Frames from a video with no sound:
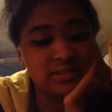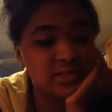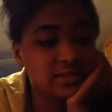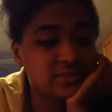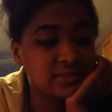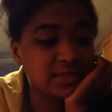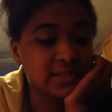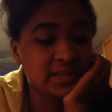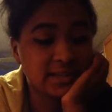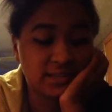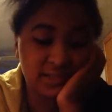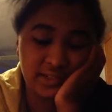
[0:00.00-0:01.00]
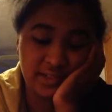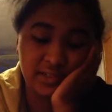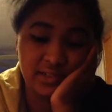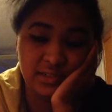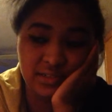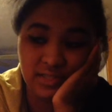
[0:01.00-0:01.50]
stuff together,
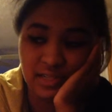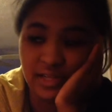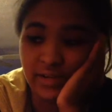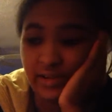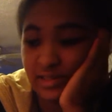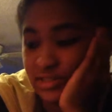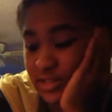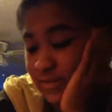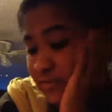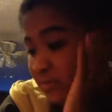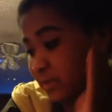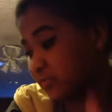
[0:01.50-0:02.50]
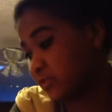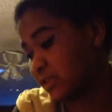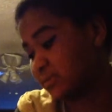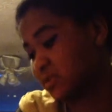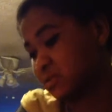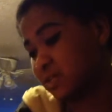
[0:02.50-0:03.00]
and now I just have to wait for
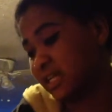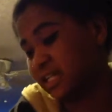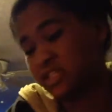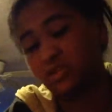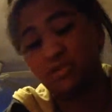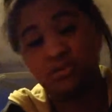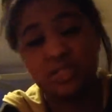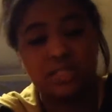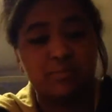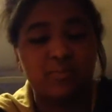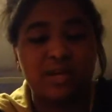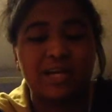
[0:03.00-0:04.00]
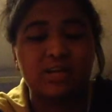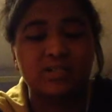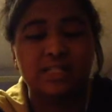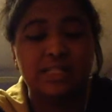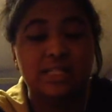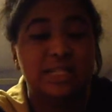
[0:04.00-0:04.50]
them to get golden brown
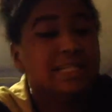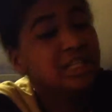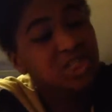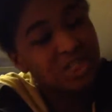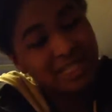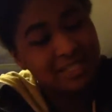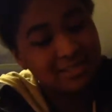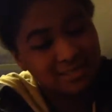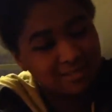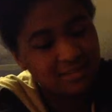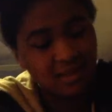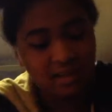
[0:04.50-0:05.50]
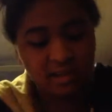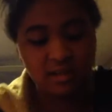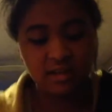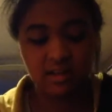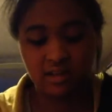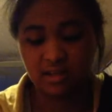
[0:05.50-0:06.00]
and delicious.
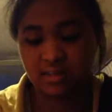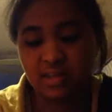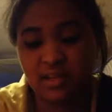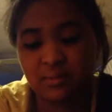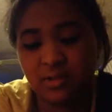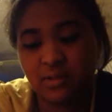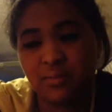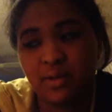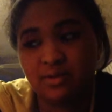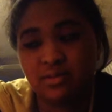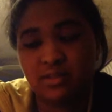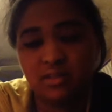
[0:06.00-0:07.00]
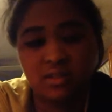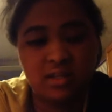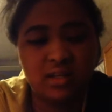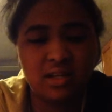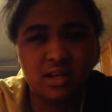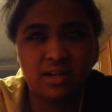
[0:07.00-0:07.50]
And then I'm going to melt
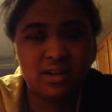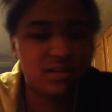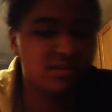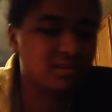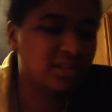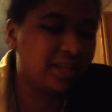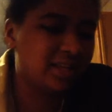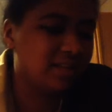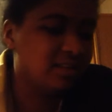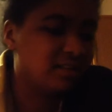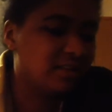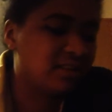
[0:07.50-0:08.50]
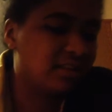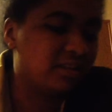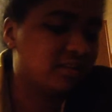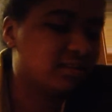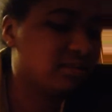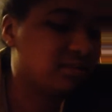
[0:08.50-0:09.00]
another, I think,